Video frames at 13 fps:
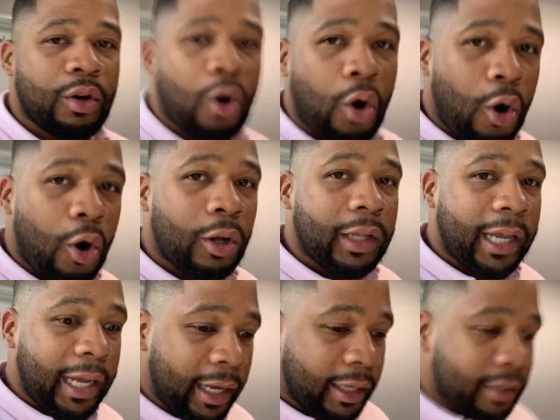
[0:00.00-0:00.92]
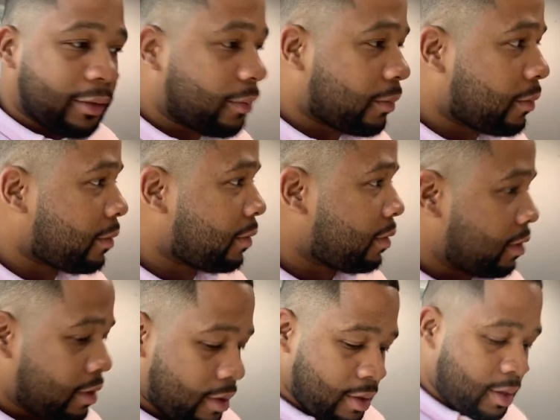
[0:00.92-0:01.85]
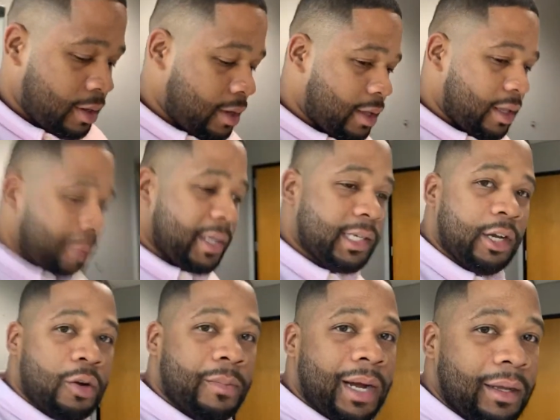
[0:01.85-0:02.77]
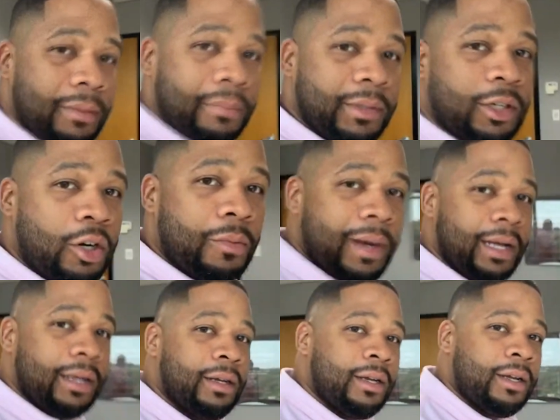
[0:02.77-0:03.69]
Call in. Let me turn my turn my